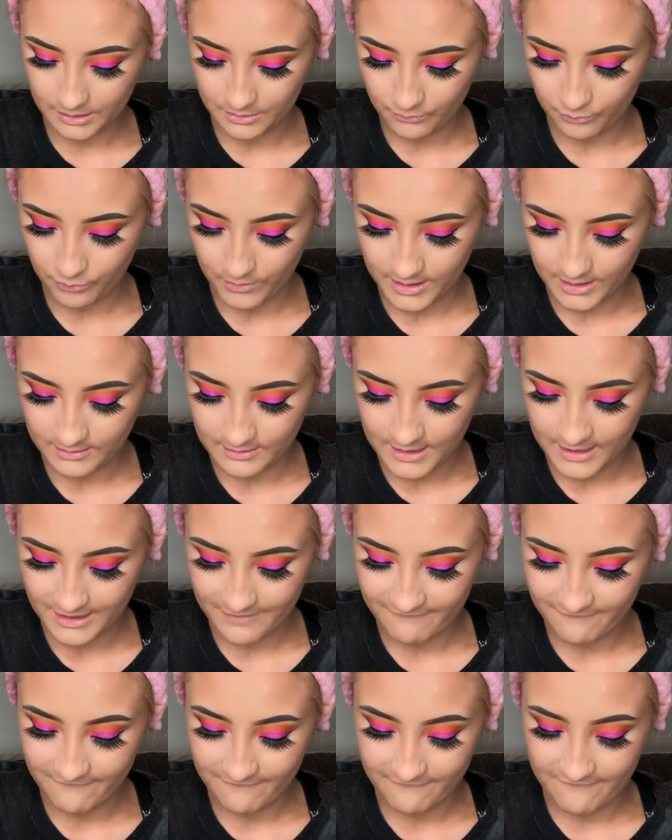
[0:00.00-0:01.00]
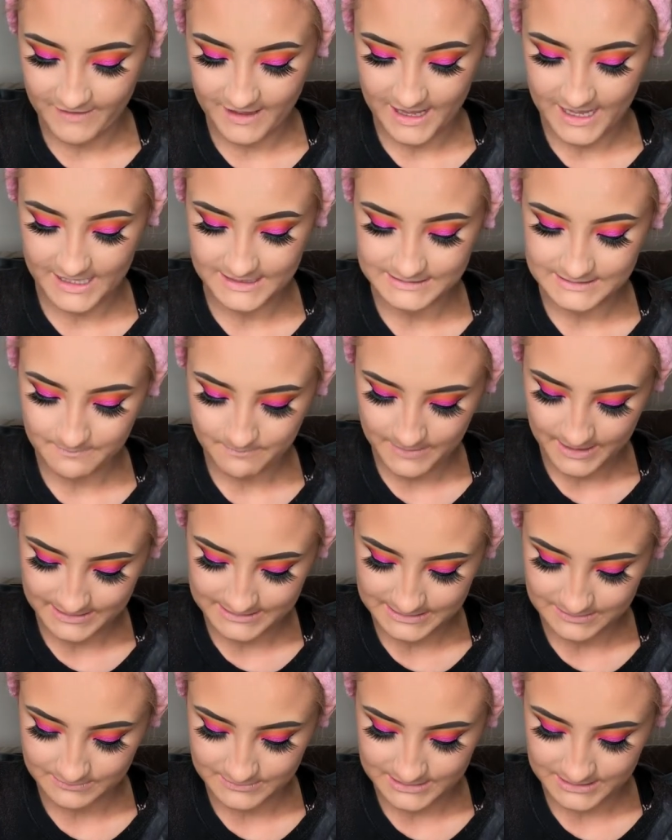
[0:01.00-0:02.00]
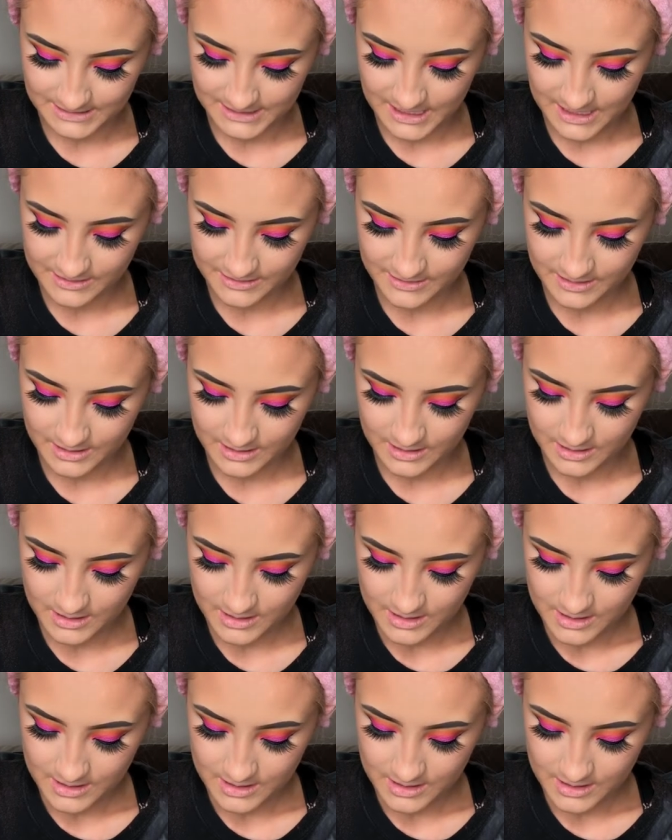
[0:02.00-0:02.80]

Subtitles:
ring light and face, mix them together.